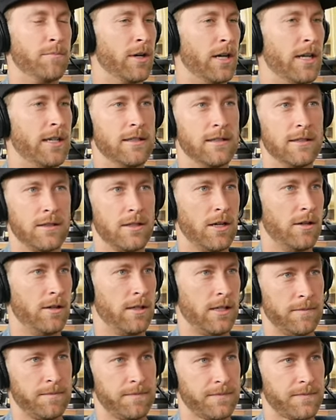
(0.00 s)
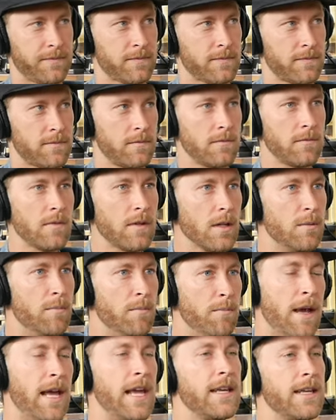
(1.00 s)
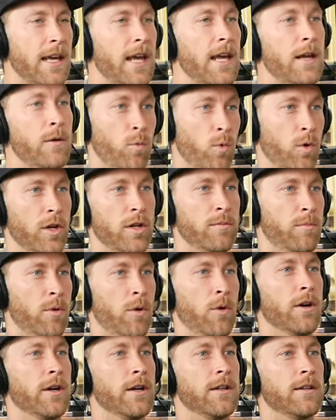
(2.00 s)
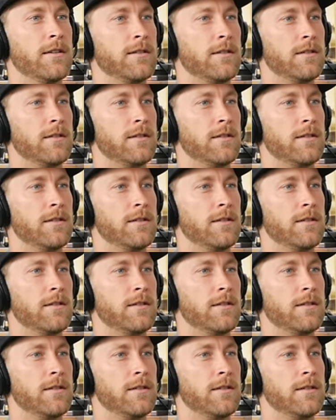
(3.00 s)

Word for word: Brenton, Cody, make a wood board.